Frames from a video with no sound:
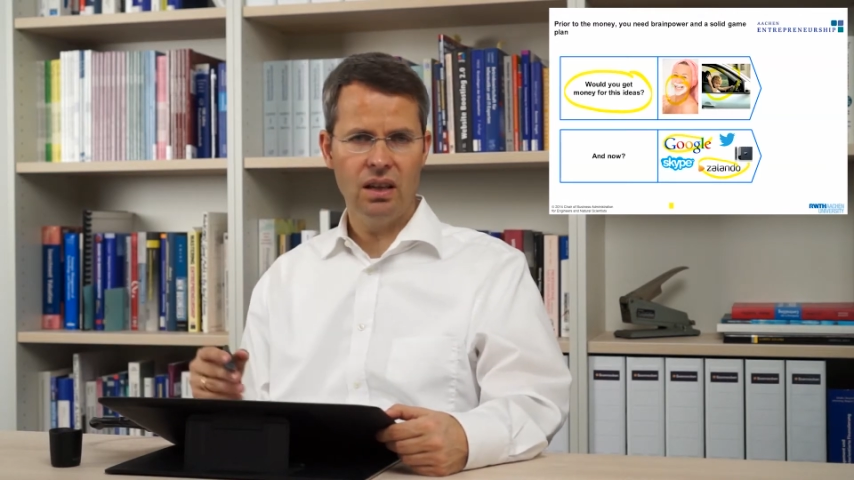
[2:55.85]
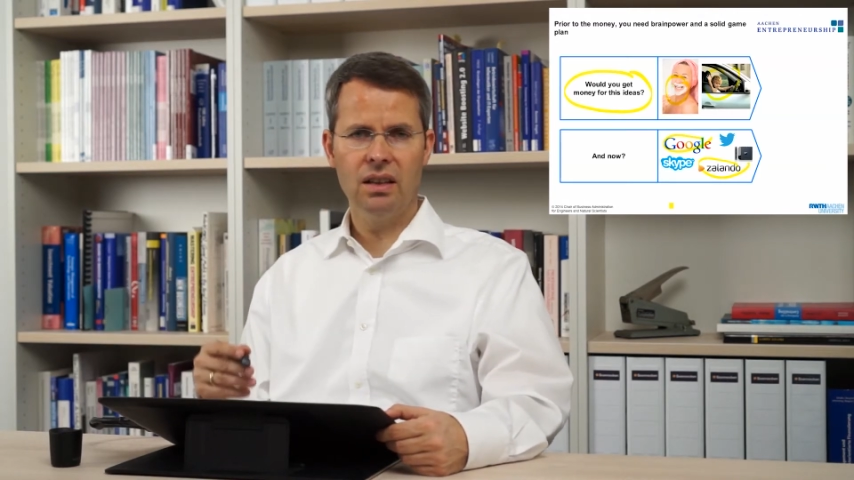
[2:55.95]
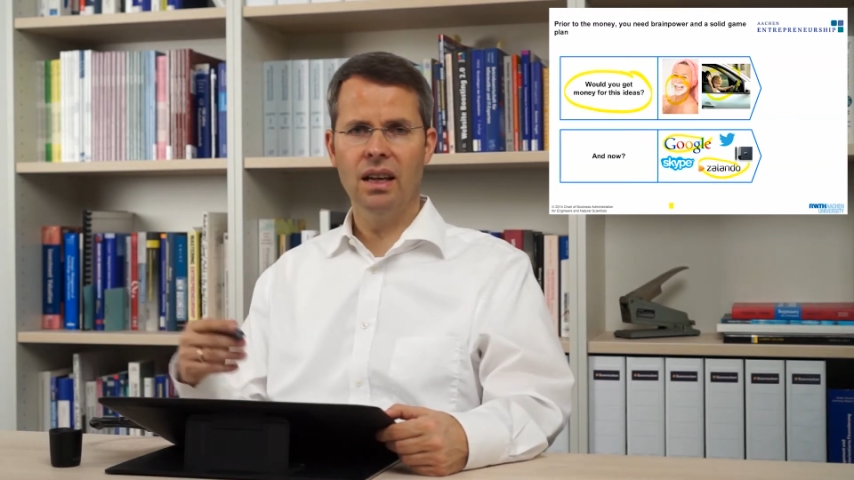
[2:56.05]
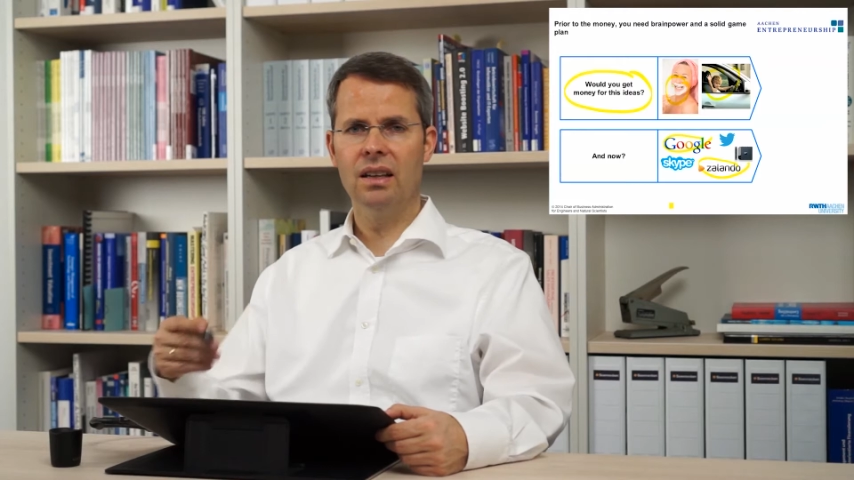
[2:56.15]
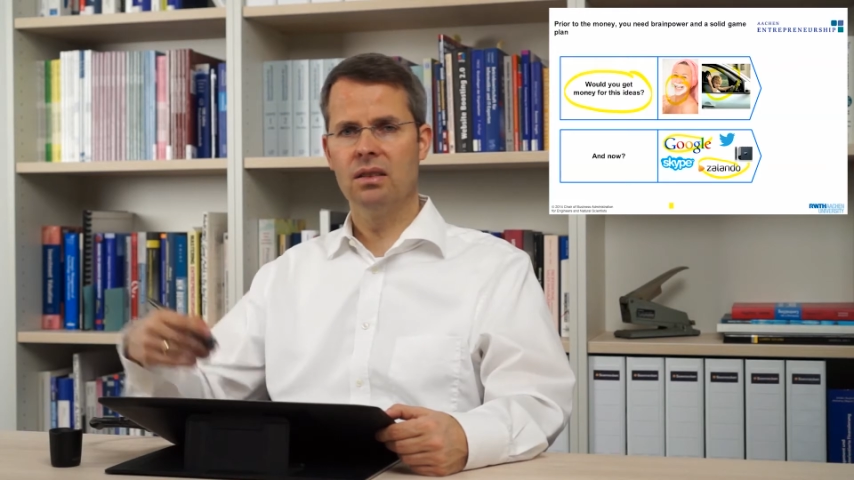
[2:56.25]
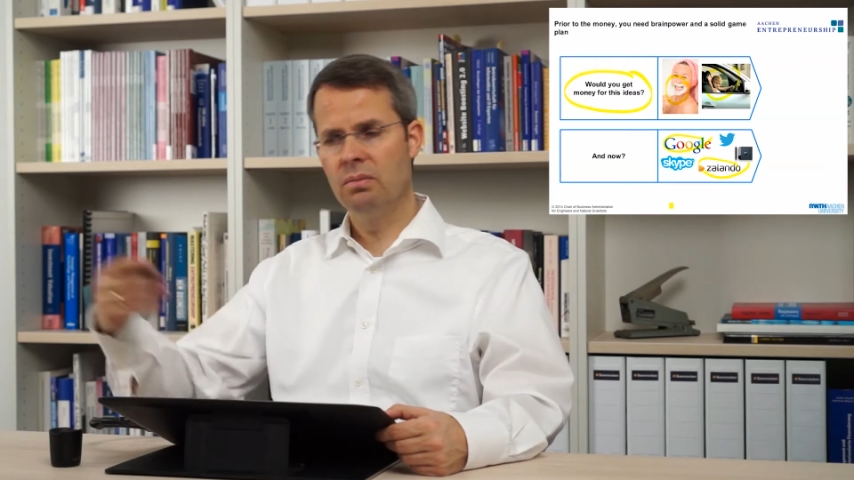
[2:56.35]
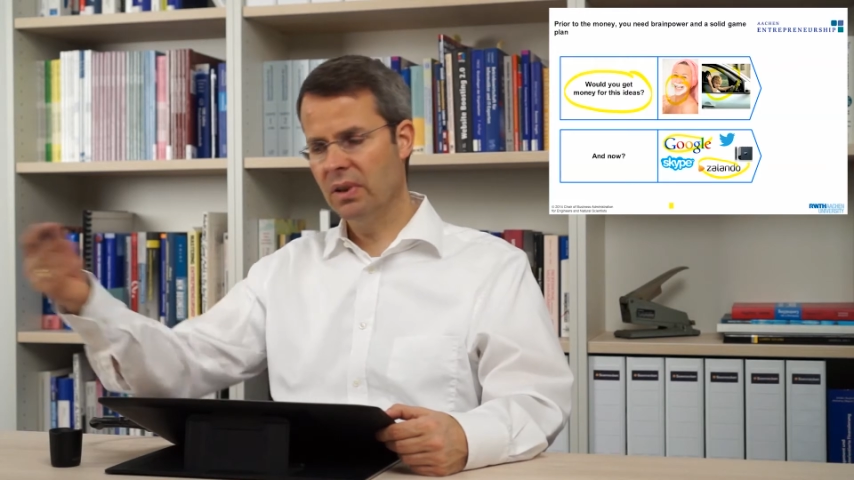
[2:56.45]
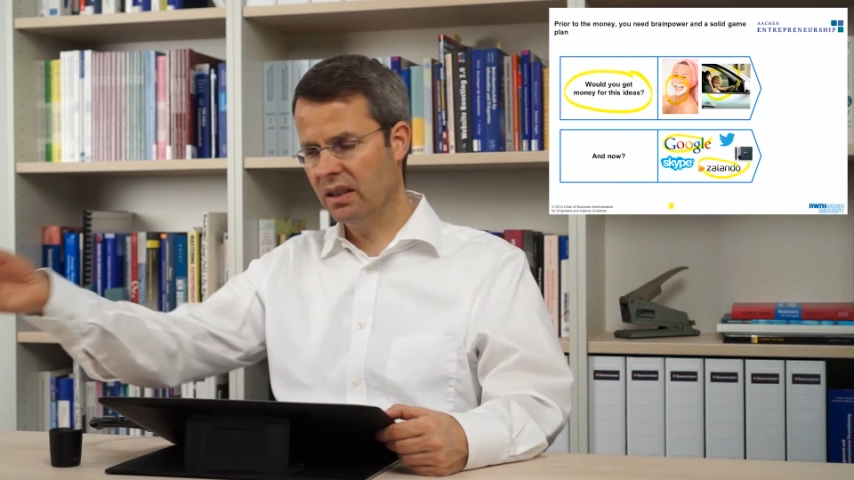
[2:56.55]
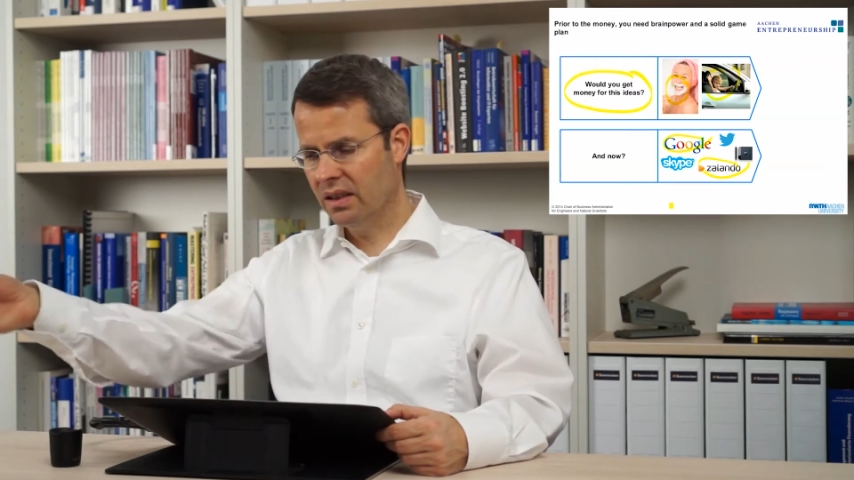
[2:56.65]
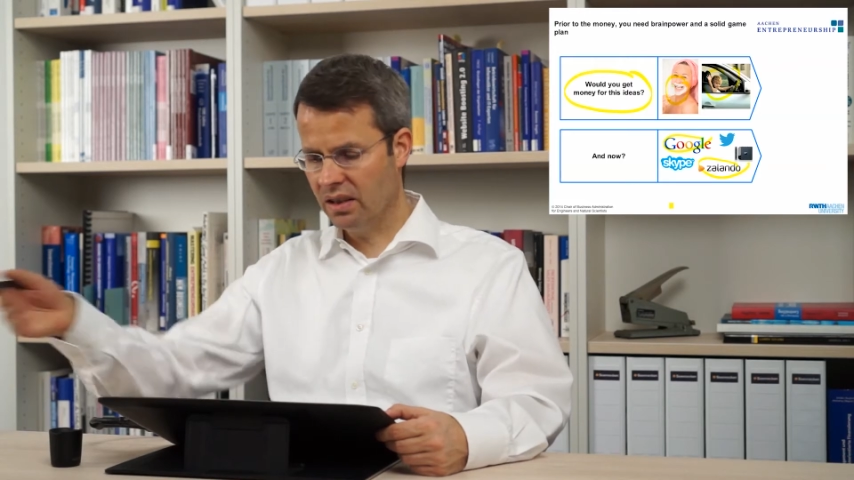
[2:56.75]
they had to
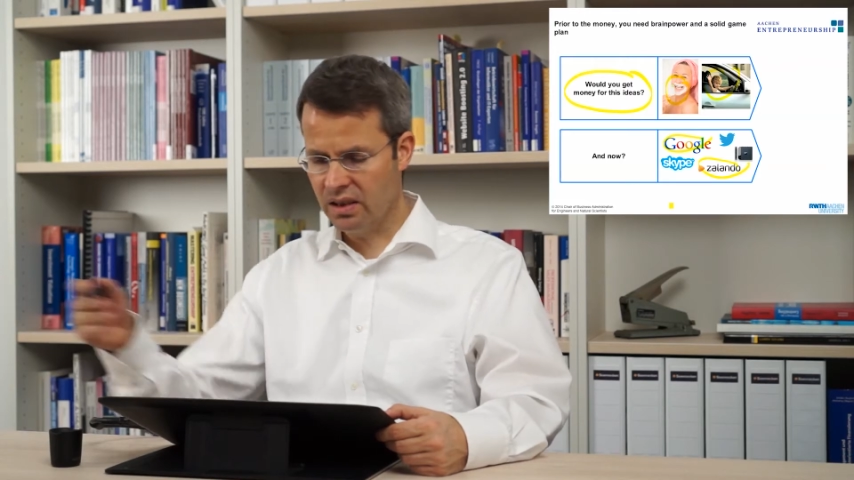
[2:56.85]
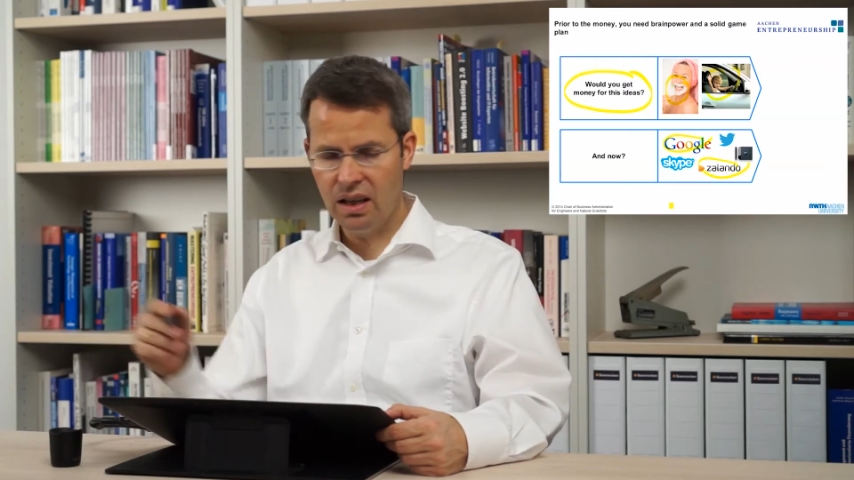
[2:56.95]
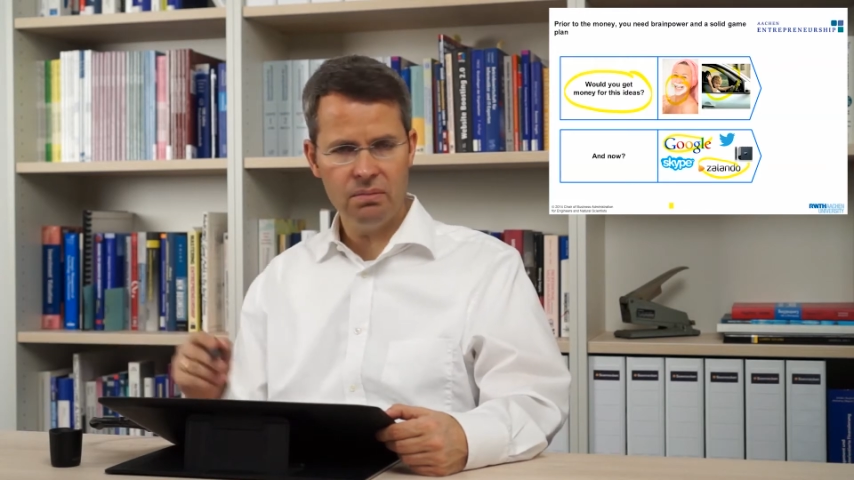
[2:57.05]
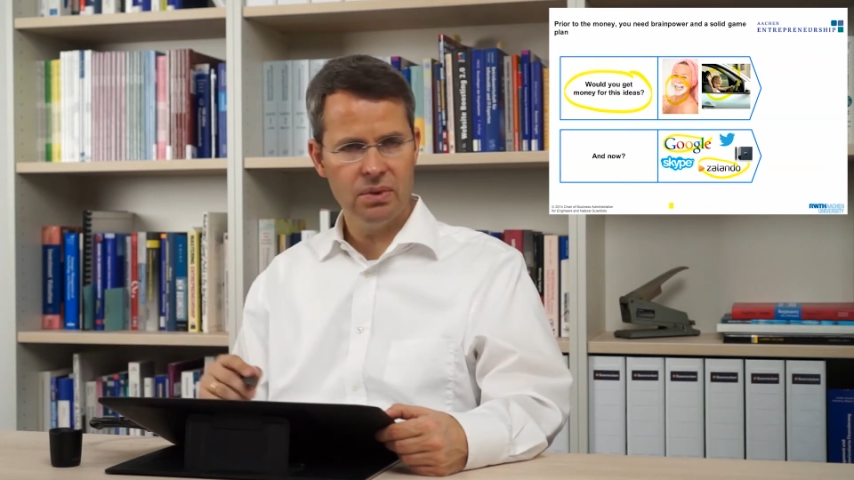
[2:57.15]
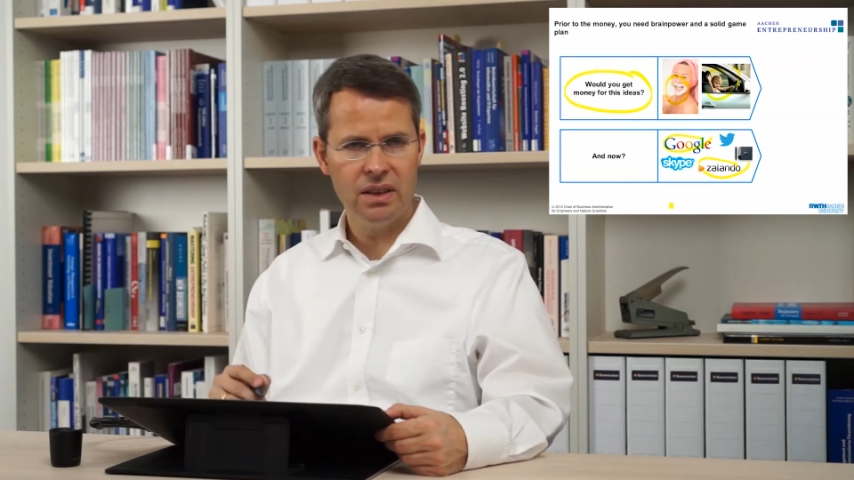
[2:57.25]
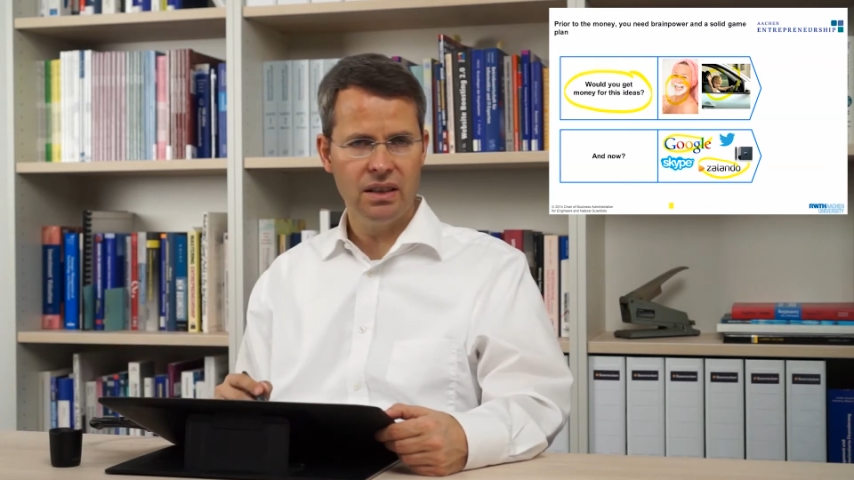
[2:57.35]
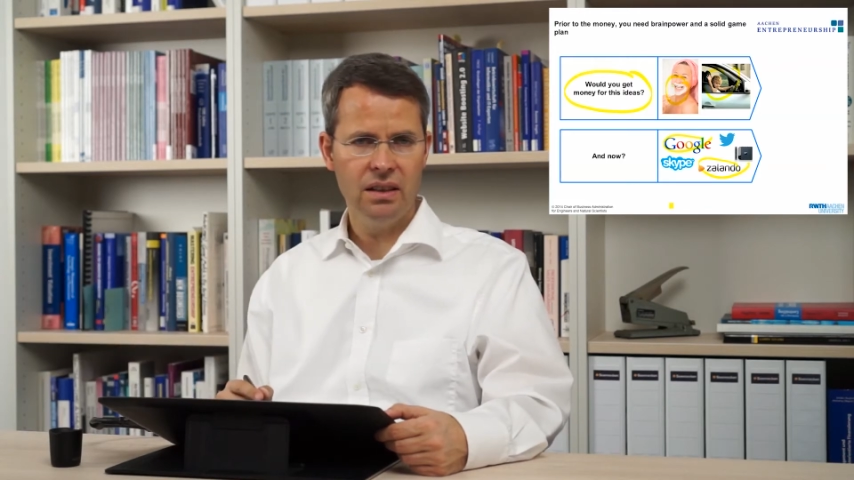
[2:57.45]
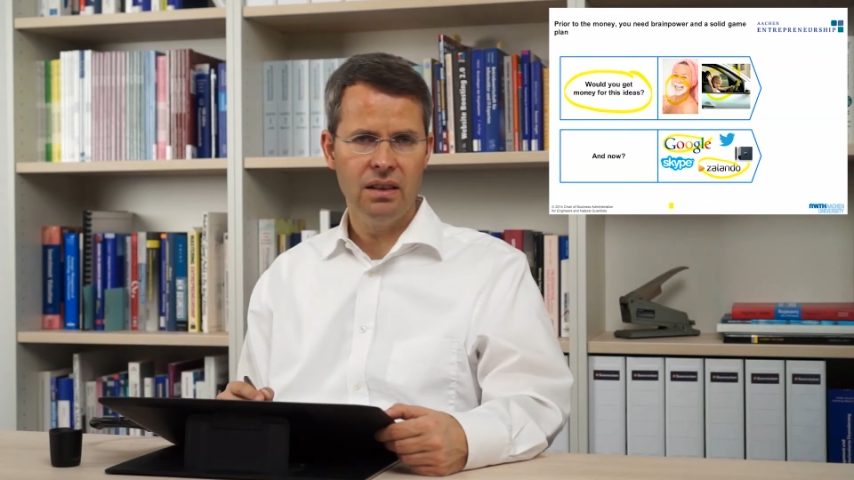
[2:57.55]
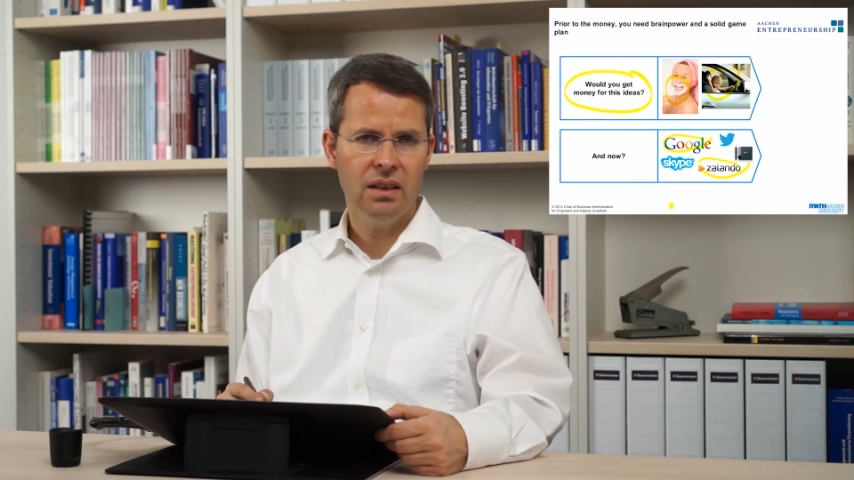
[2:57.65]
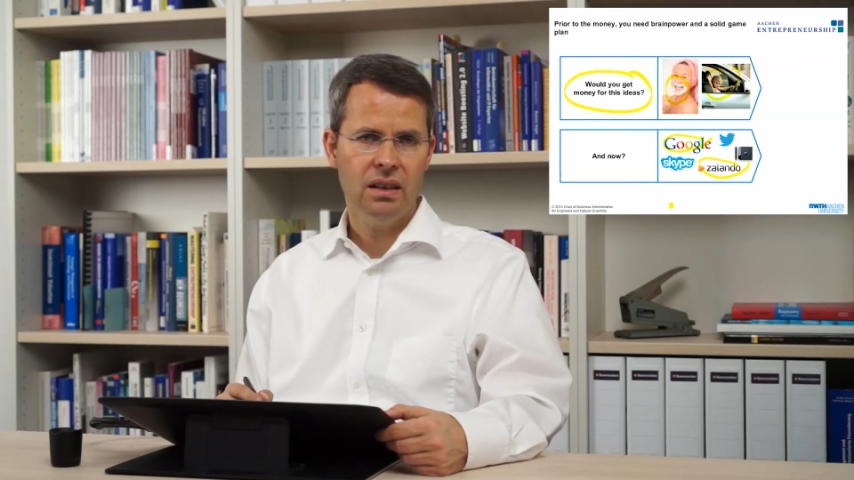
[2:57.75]
build their company.